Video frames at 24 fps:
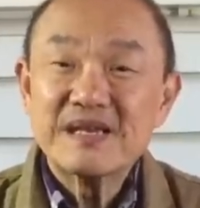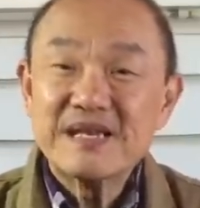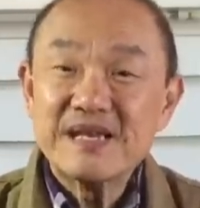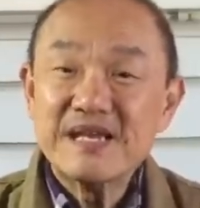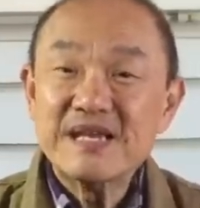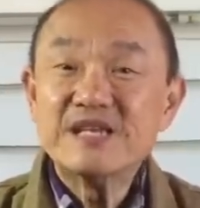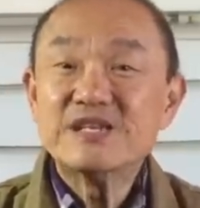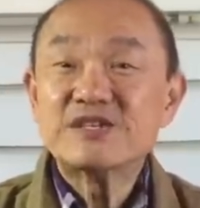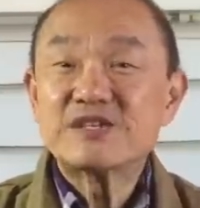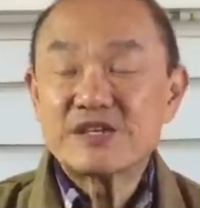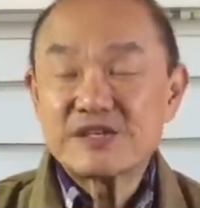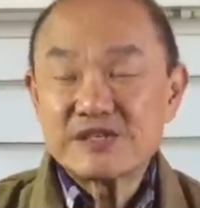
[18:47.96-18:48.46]

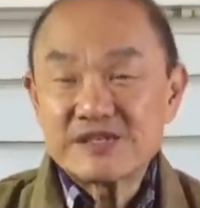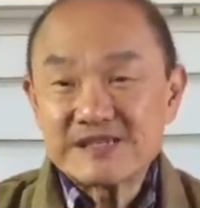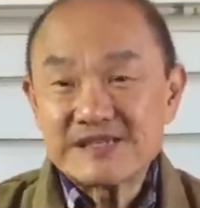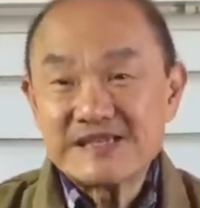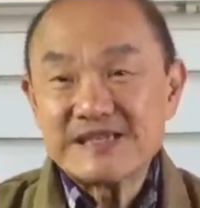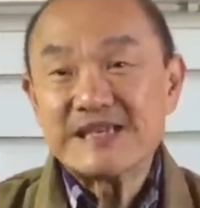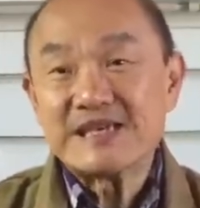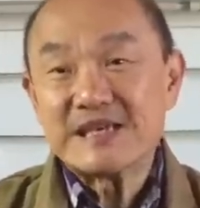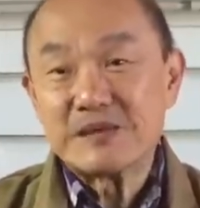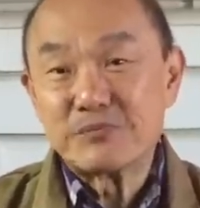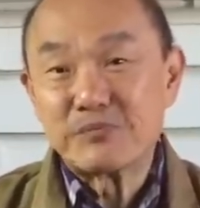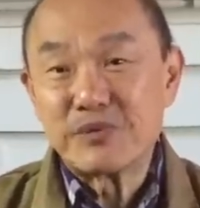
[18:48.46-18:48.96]
Each
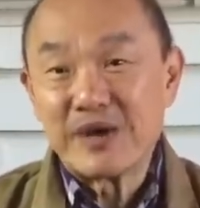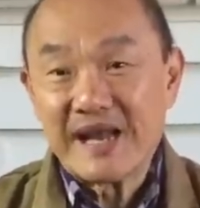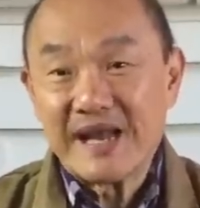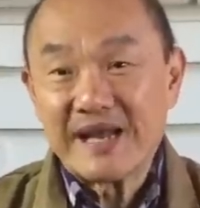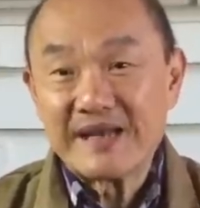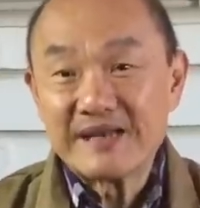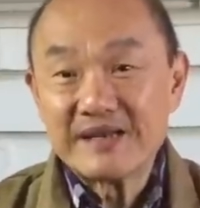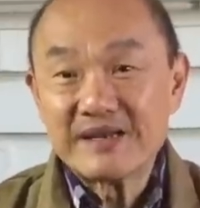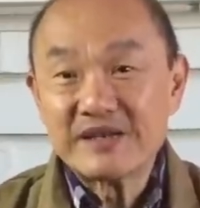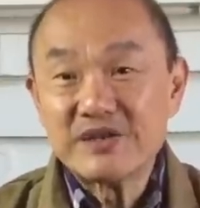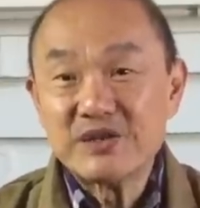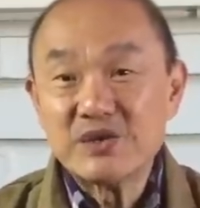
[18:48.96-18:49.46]
sneaker
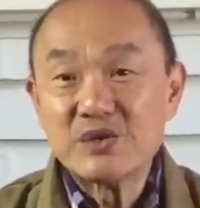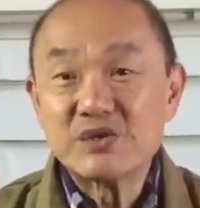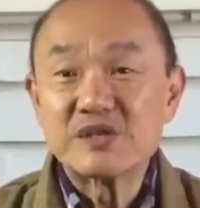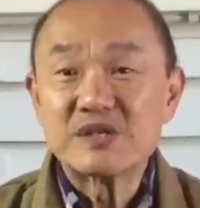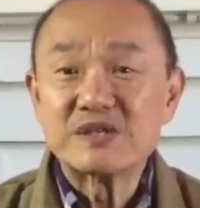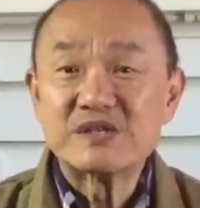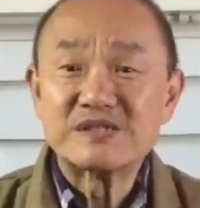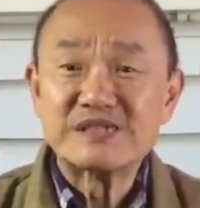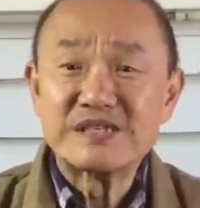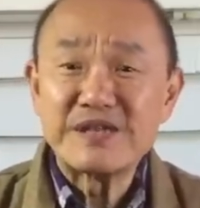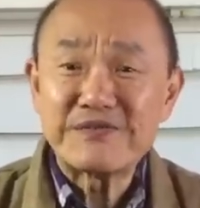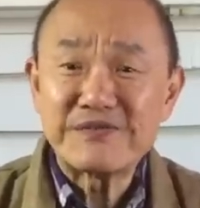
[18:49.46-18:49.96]
brand
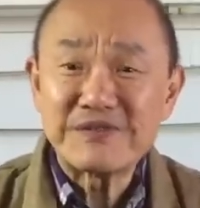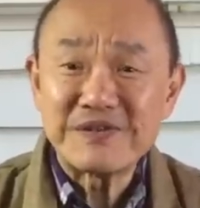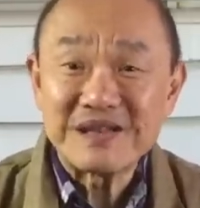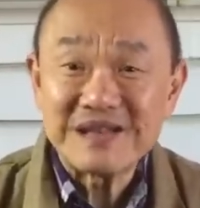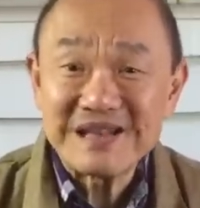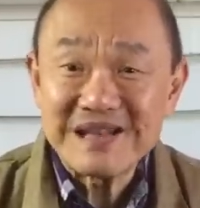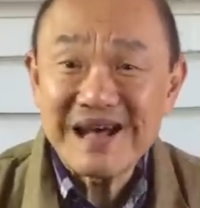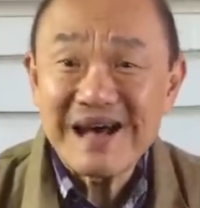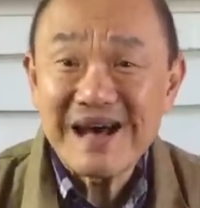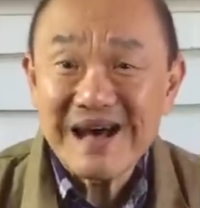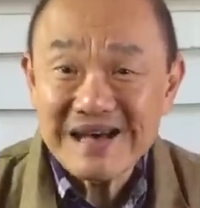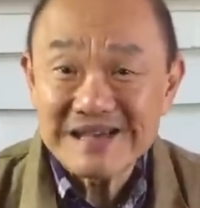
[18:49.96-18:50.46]
uses different
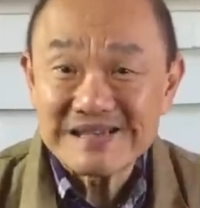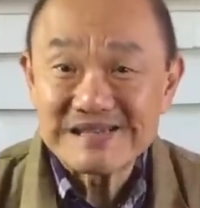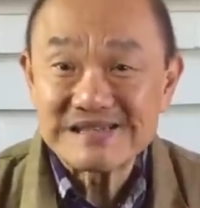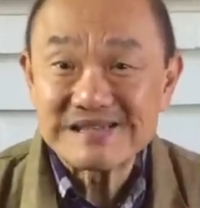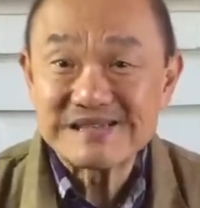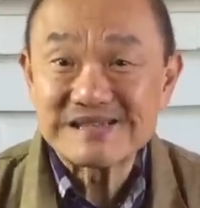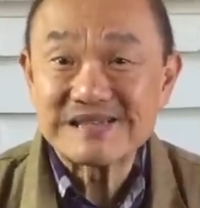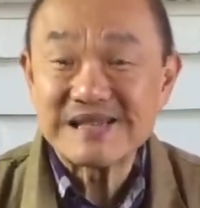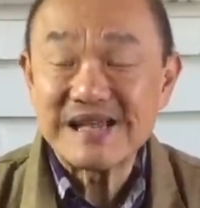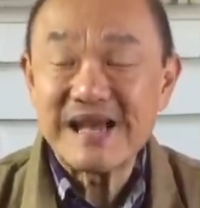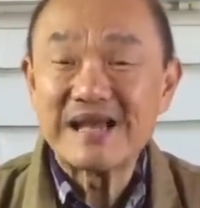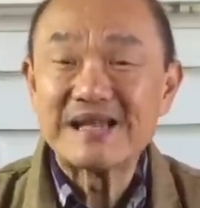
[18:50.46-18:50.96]

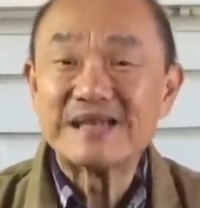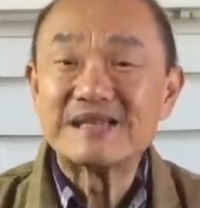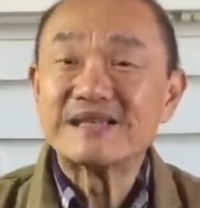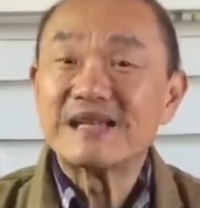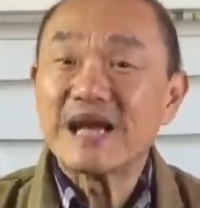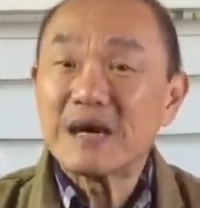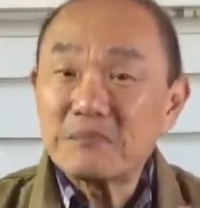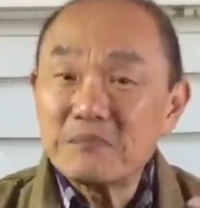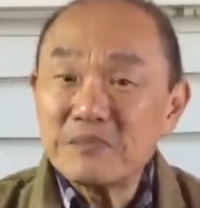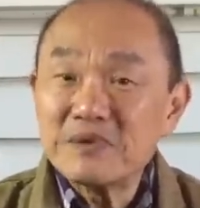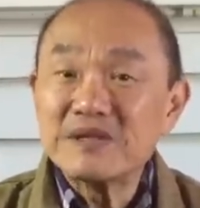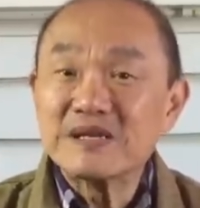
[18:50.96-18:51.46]
lasts and
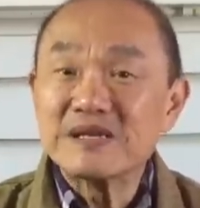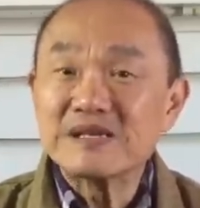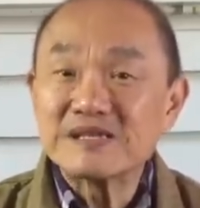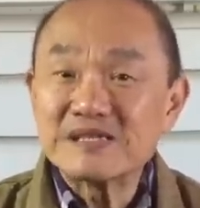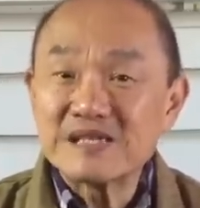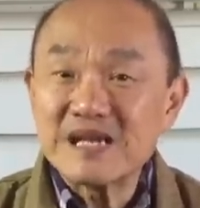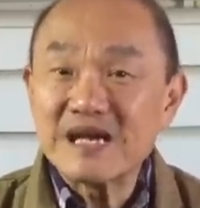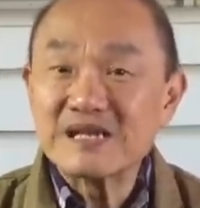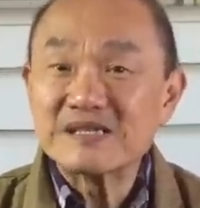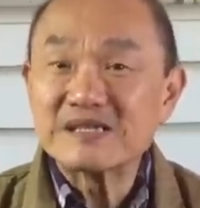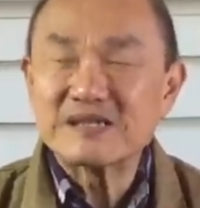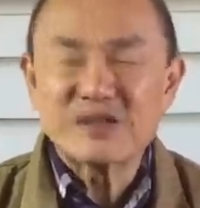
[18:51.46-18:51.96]
number their
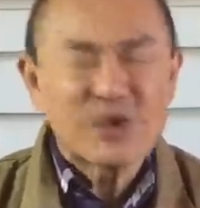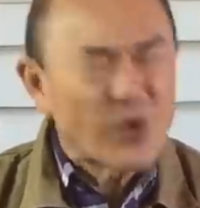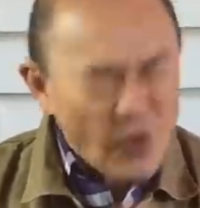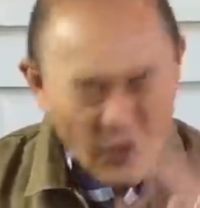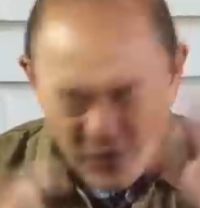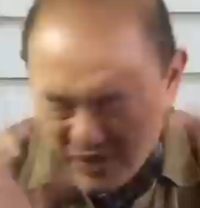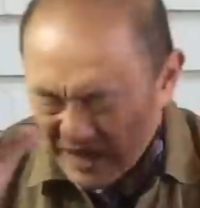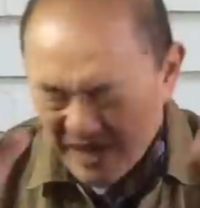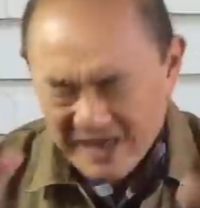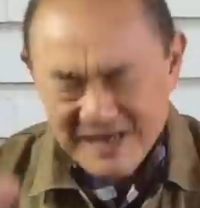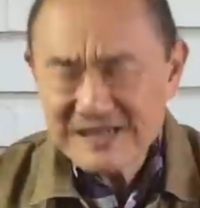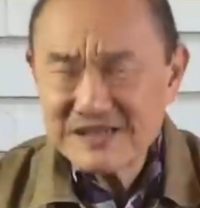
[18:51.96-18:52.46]
sizes,
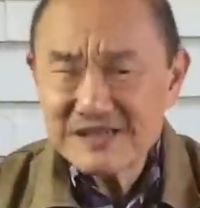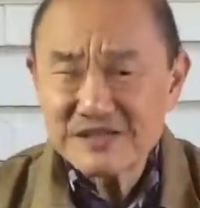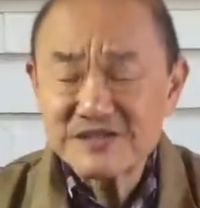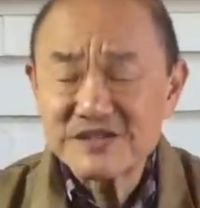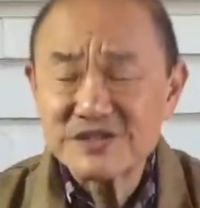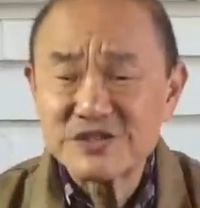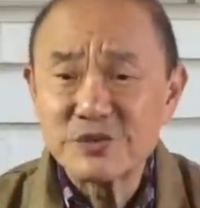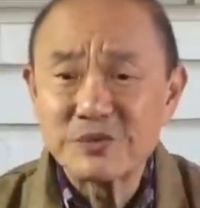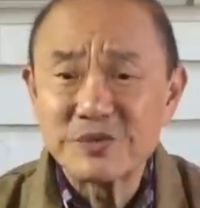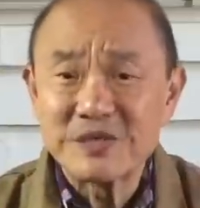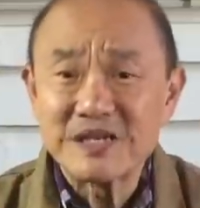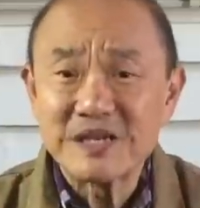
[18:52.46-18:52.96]
all kinds of
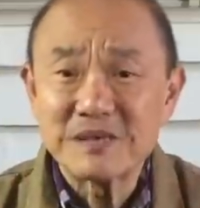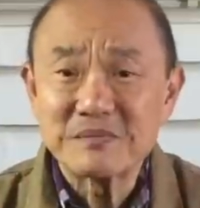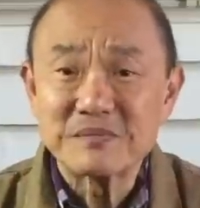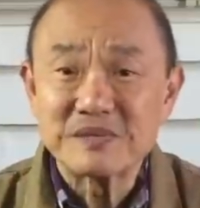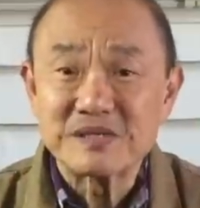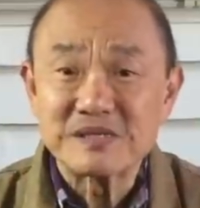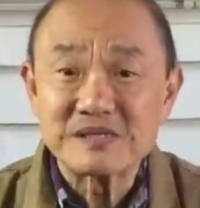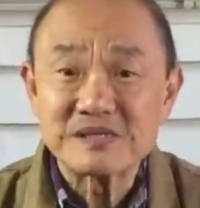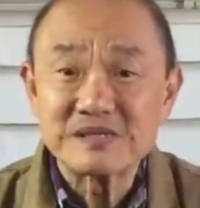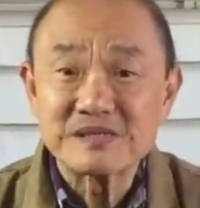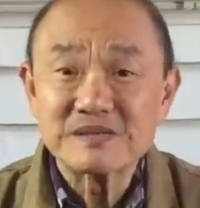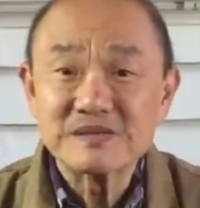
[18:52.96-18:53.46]
stupid
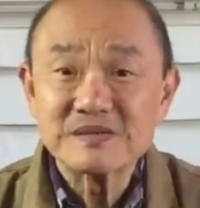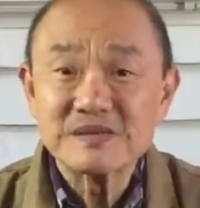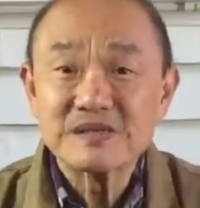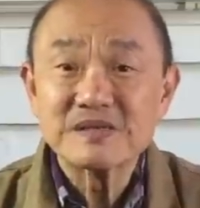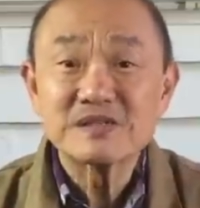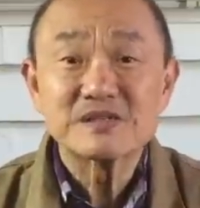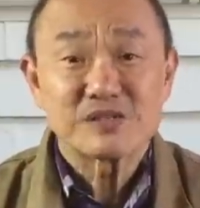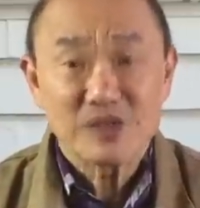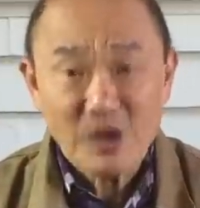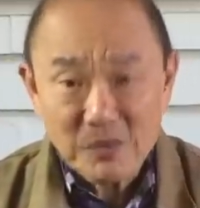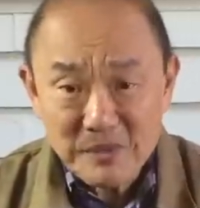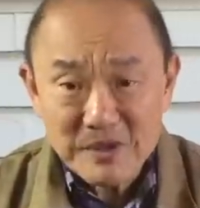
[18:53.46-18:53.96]
numbers.
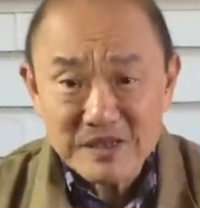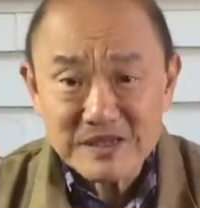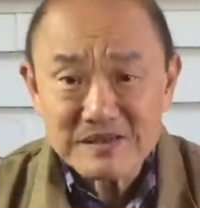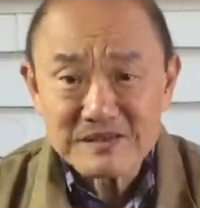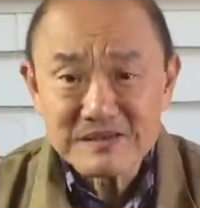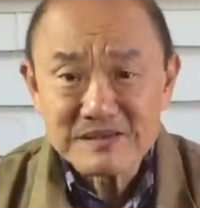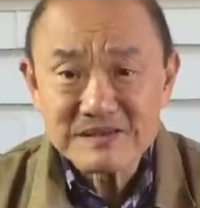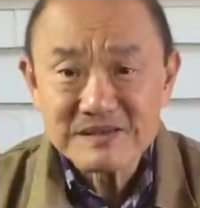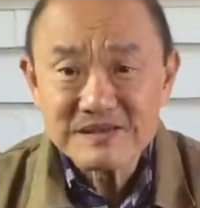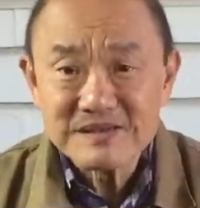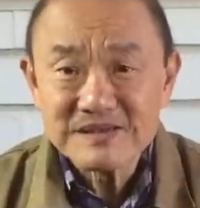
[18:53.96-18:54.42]
Stop it.